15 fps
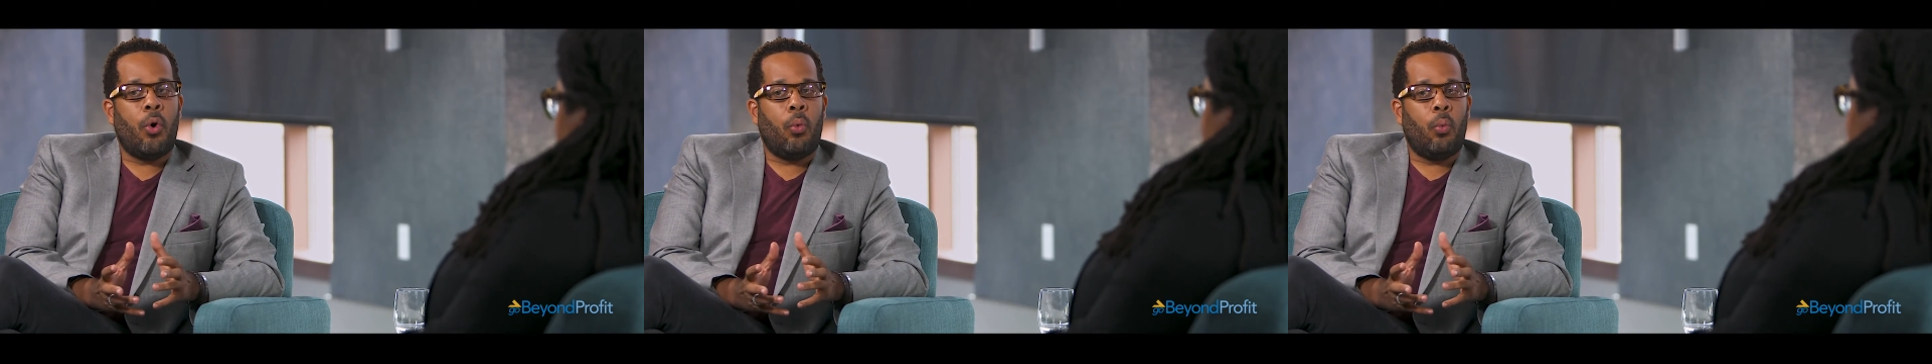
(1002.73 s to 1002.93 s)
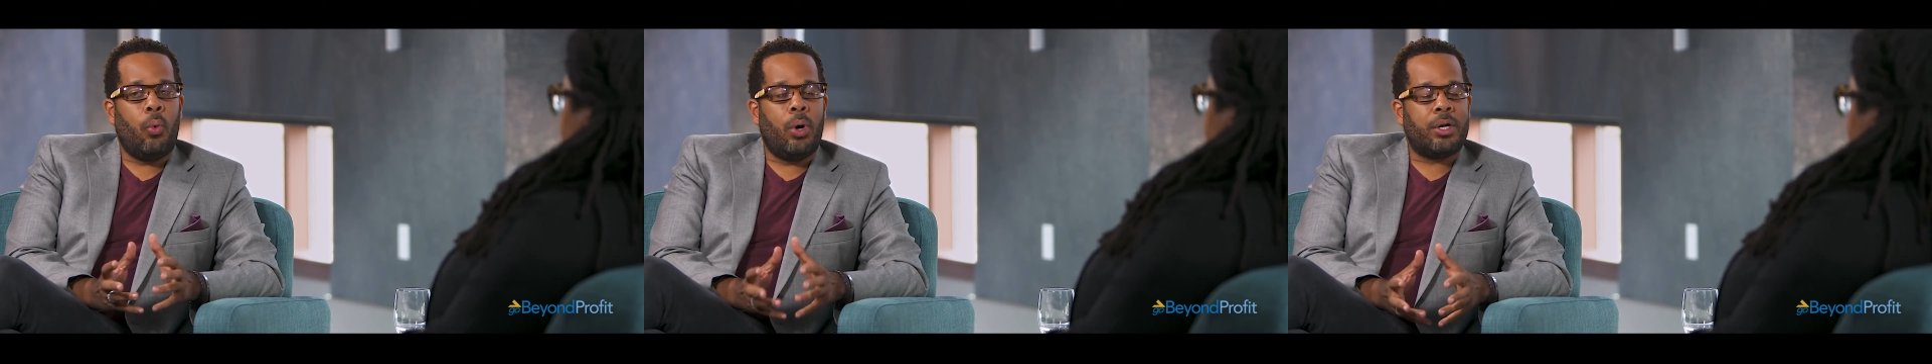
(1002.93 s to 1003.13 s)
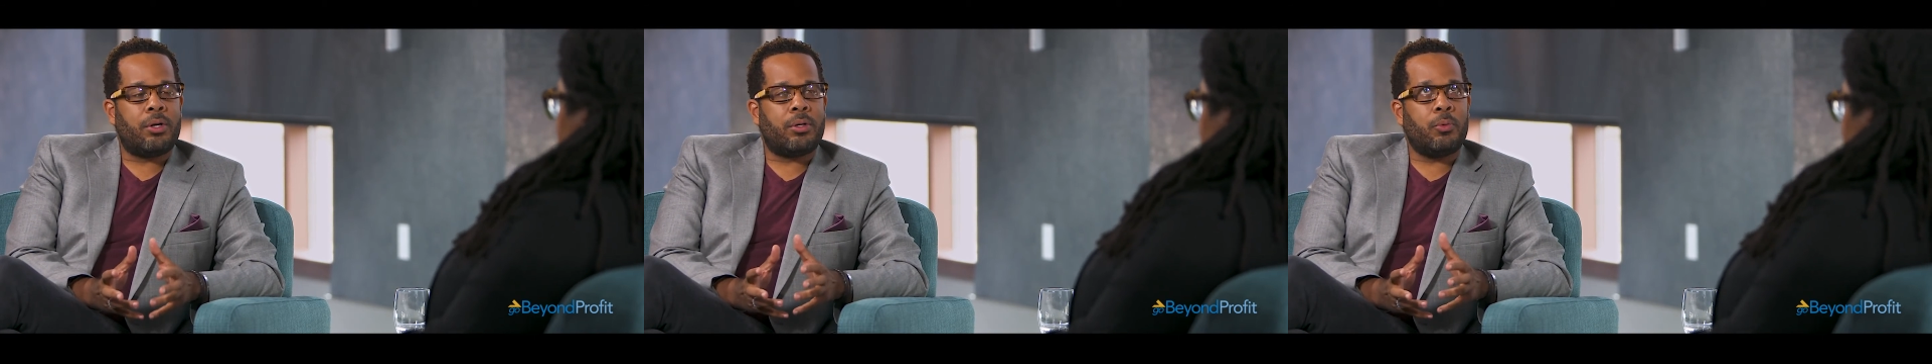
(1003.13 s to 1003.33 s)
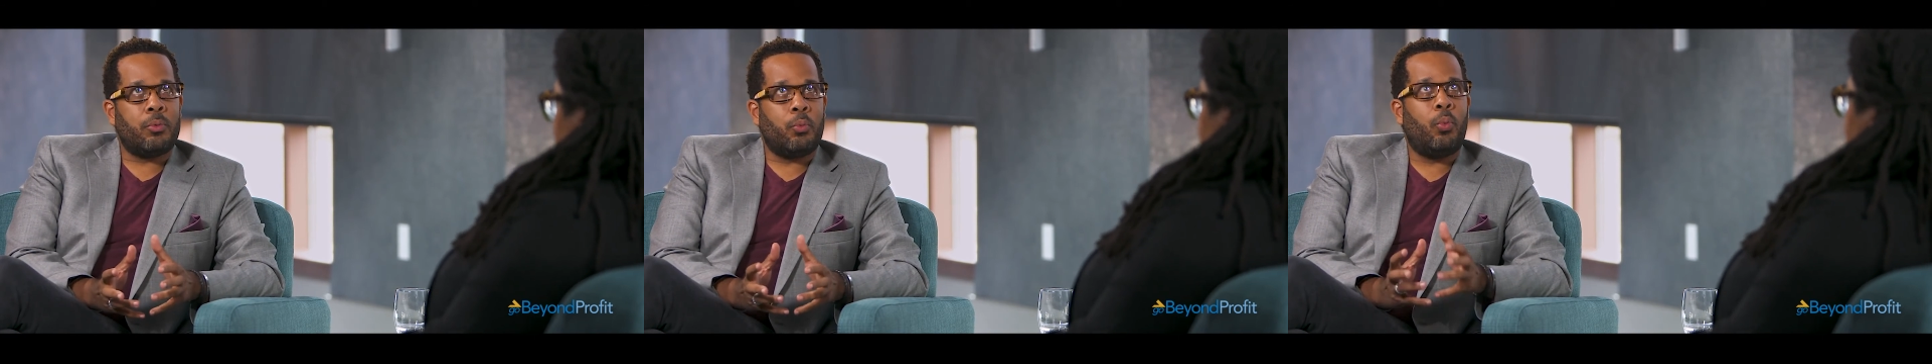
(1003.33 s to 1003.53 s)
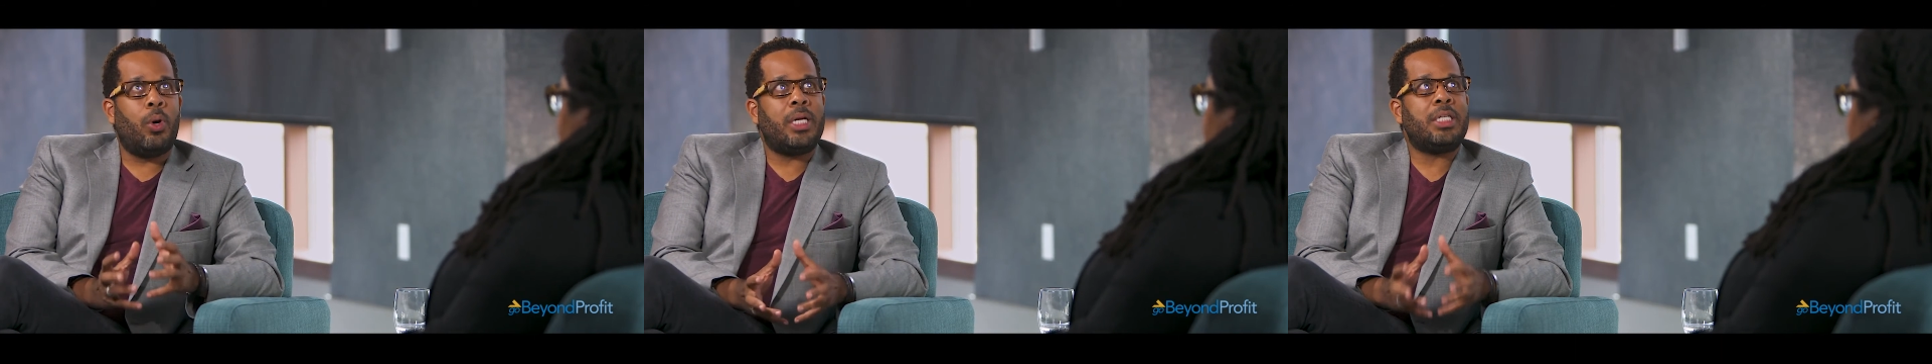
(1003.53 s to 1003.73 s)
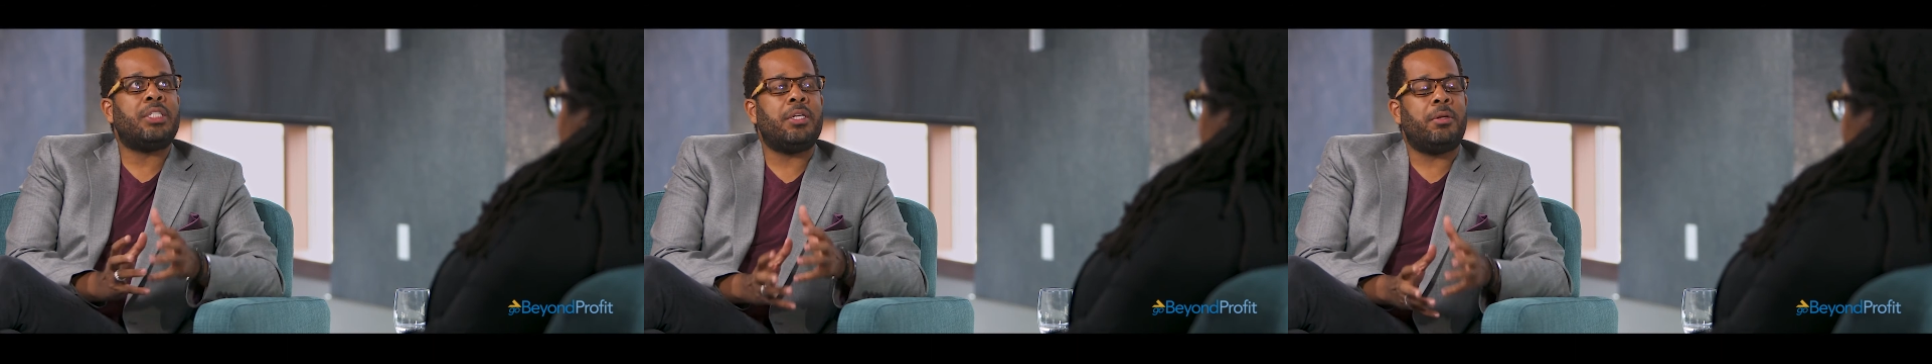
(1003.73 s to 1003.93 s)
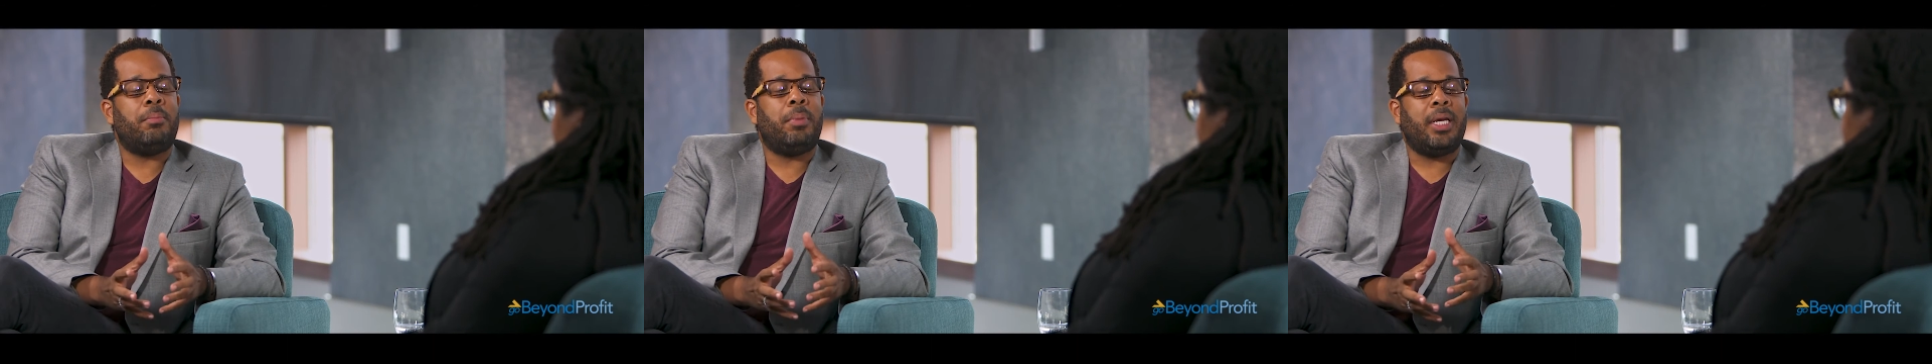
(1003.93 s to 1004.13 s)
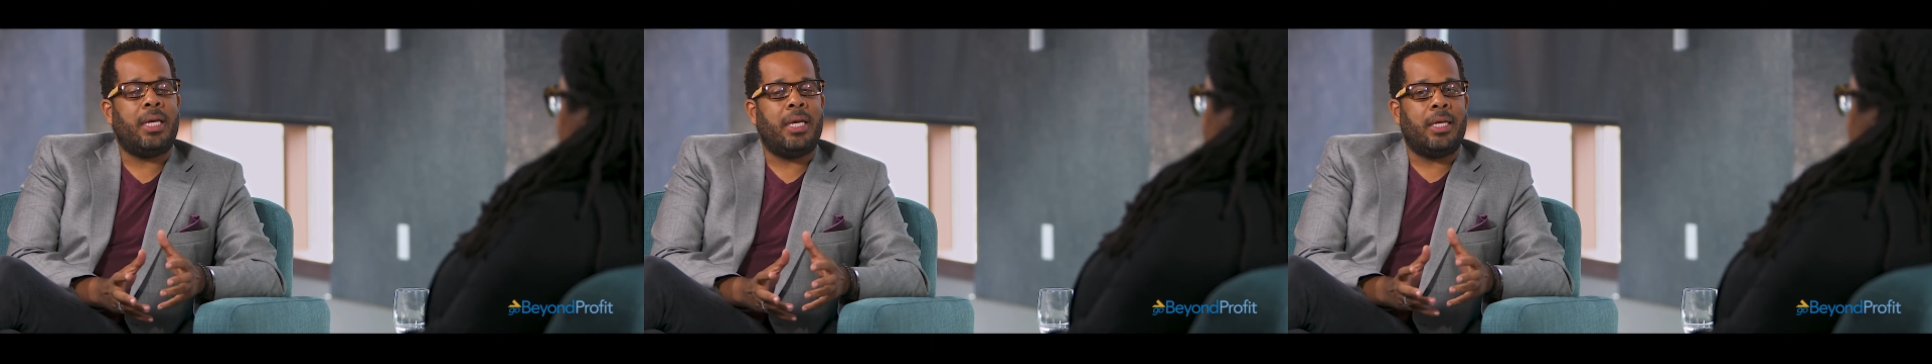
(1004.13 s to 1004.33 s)
What should
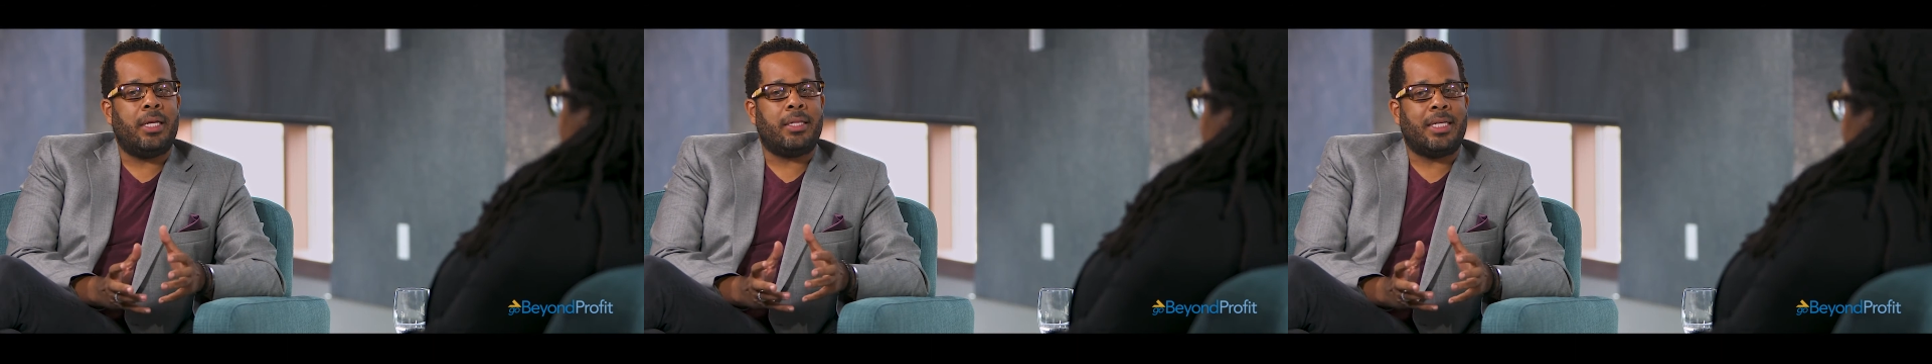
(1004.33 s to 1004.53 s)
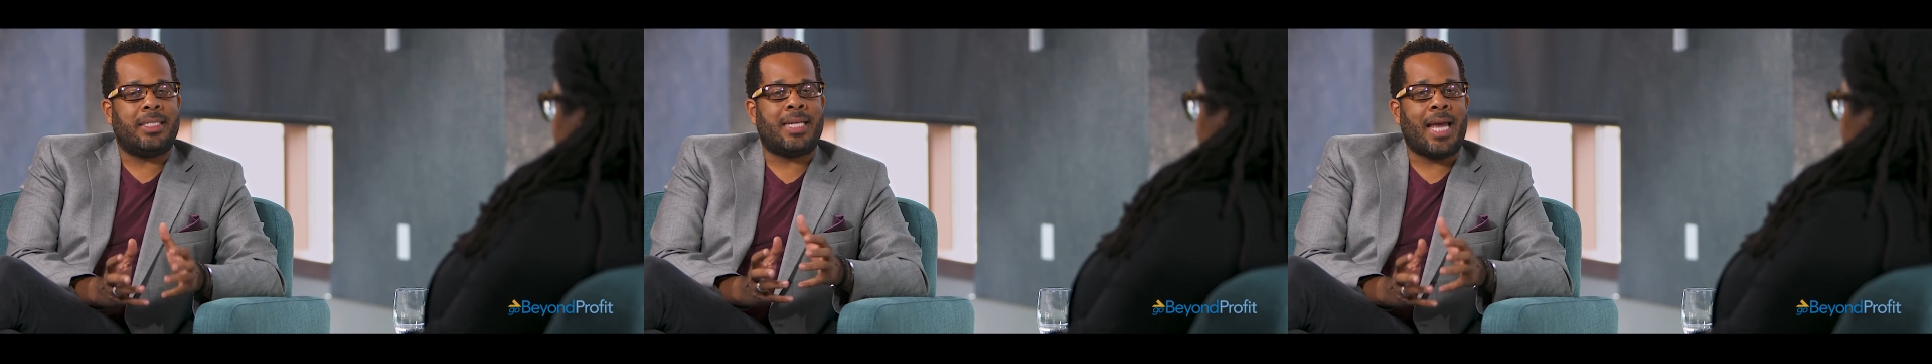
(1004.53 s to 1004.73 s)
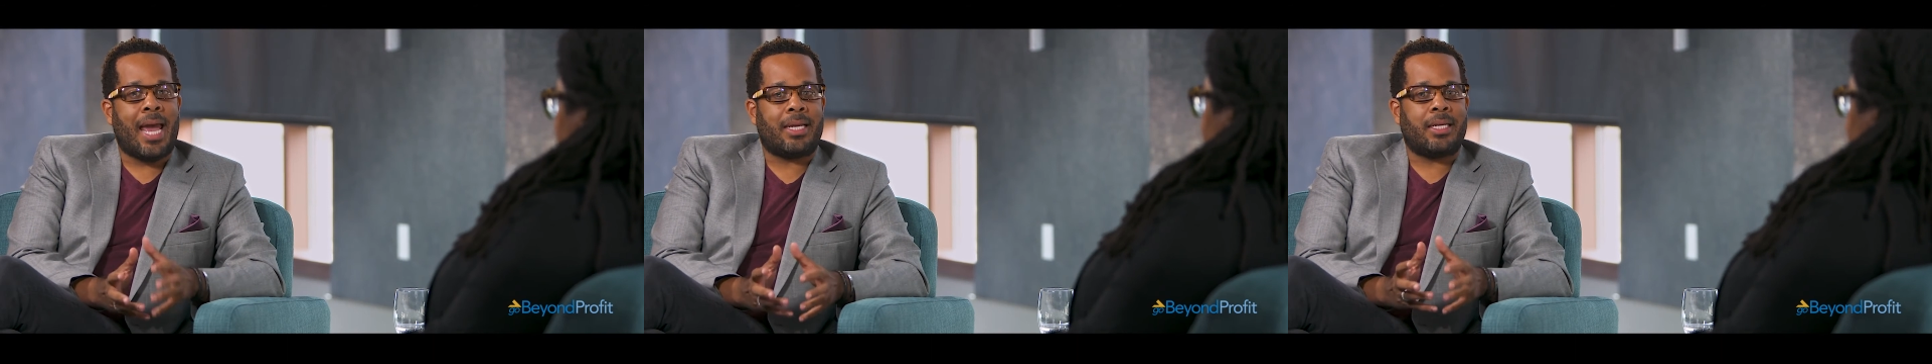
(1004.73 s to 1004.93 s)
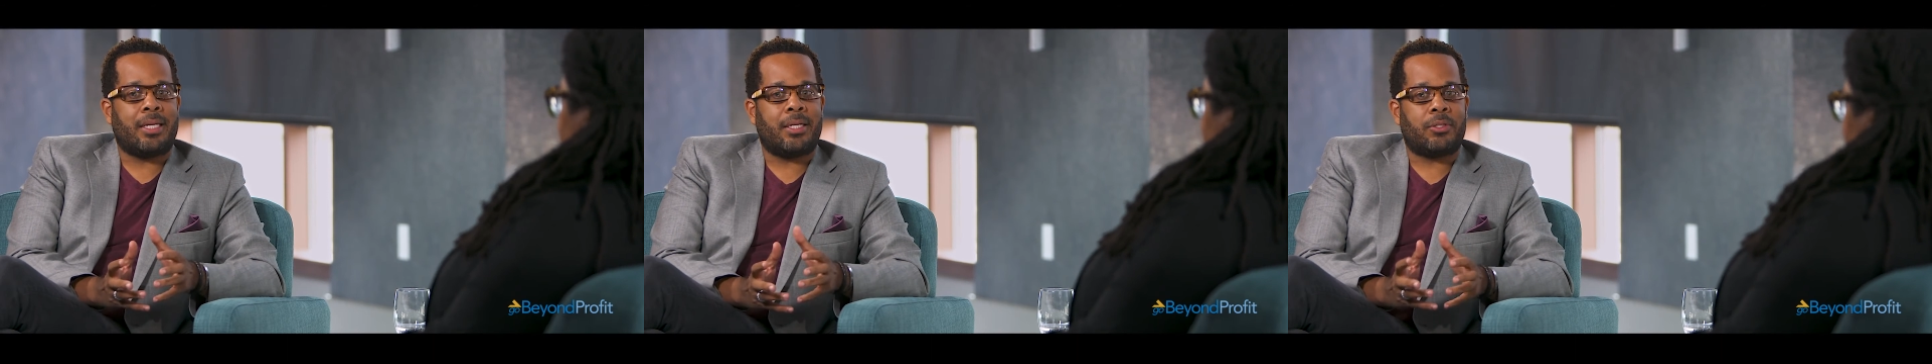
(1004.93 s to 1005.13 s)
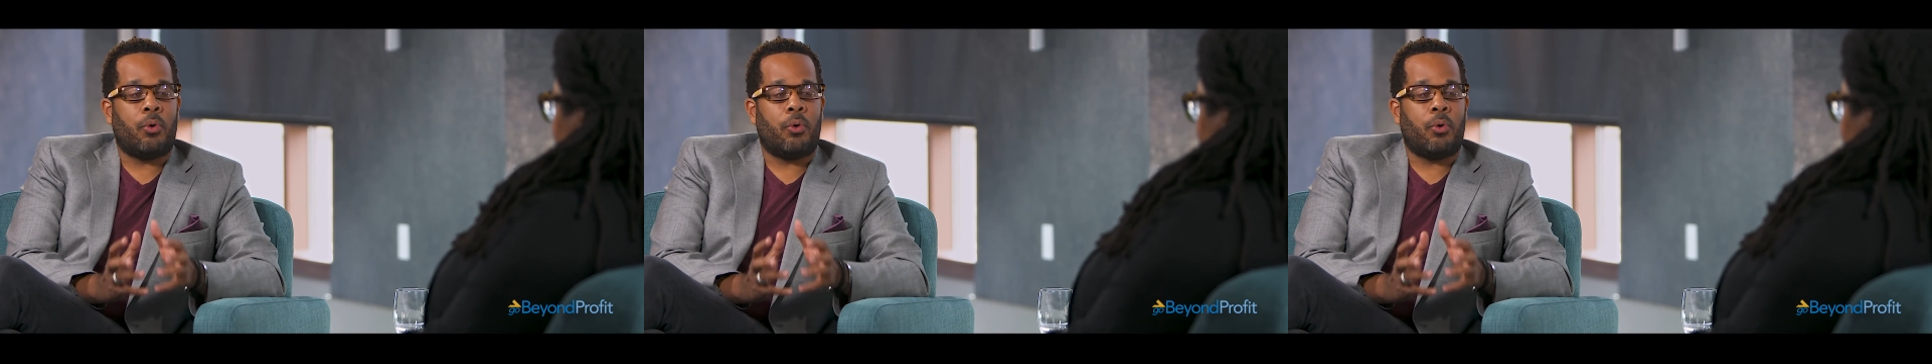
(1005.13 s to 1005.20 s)
be the tactic